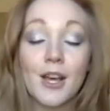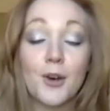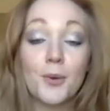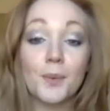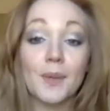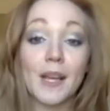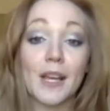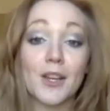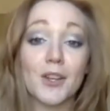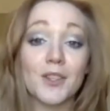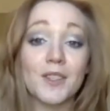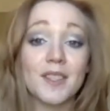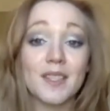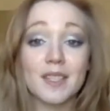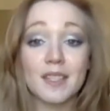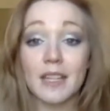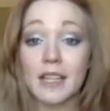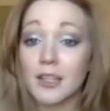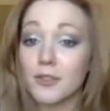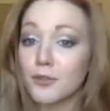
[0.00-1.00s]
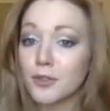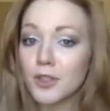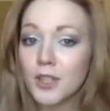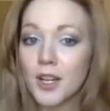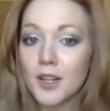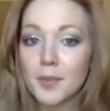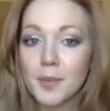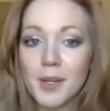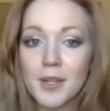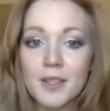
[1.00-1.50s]
When I couldn't stand for
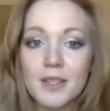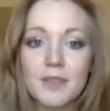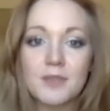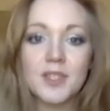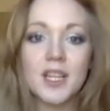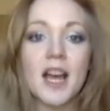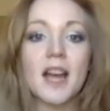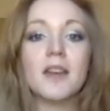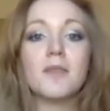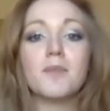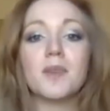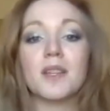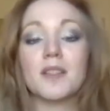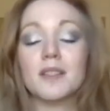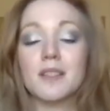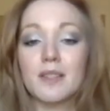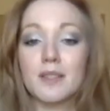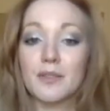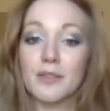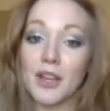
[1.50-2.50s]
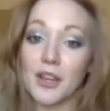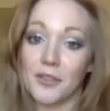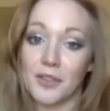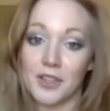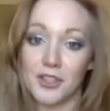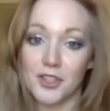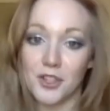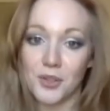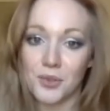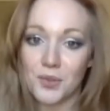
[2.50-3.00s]
long periods of time because of health
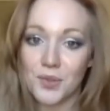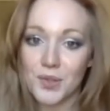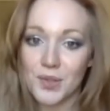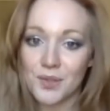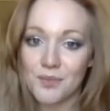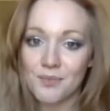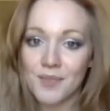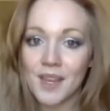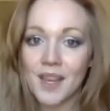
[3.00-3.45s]
issues,